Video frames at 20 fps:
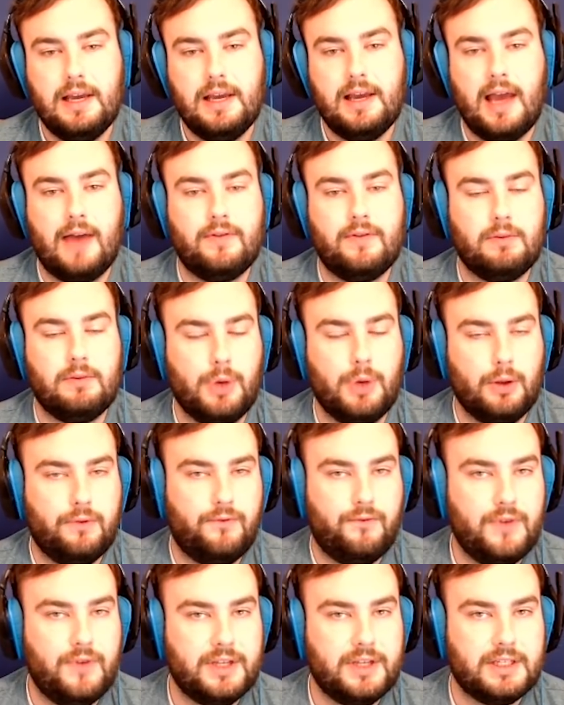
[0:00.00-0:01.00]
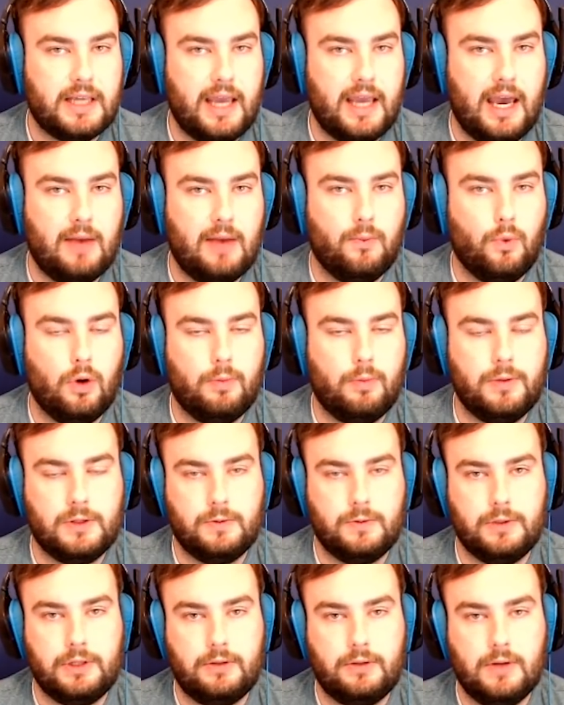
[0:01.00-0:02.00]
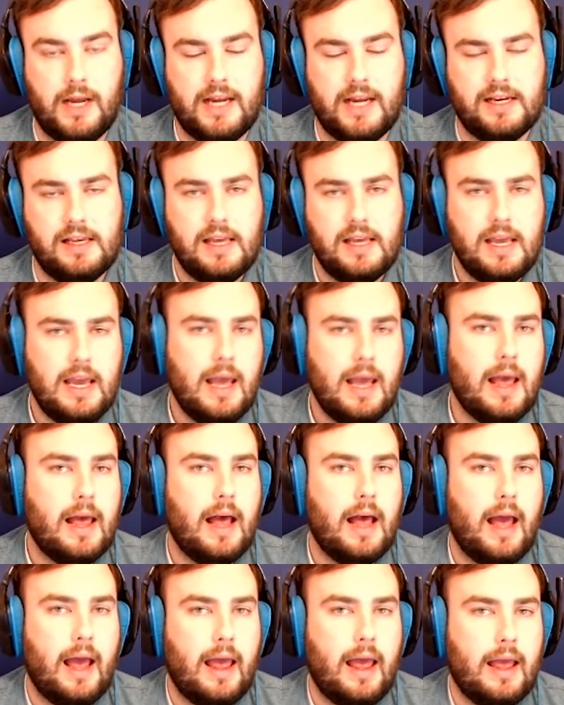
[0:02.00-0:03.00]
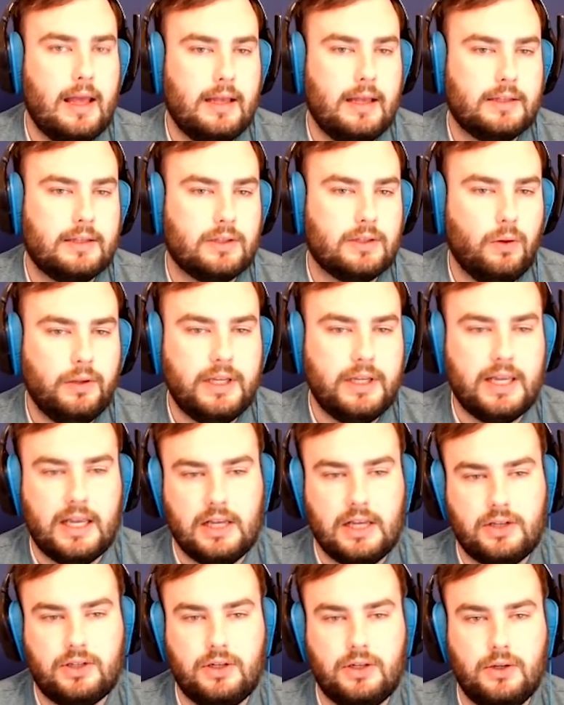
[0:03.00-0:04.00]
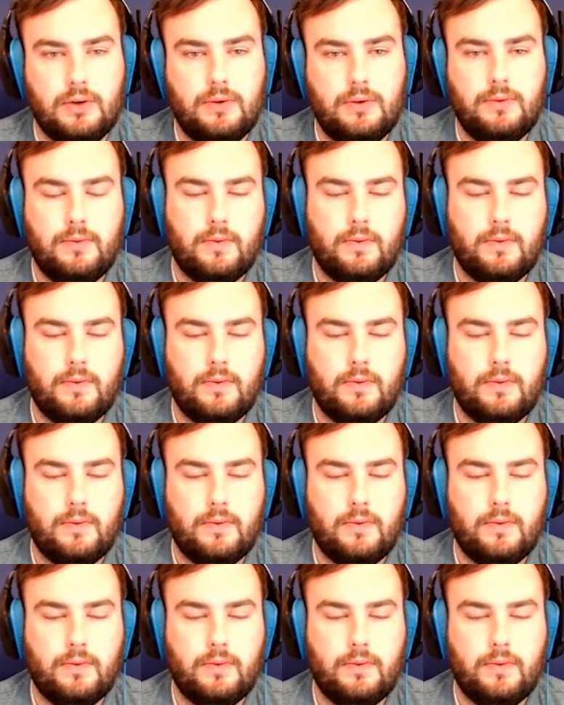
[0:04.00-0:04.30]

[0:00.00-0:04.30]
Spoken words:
Having both physic and warp is really great. His only issue,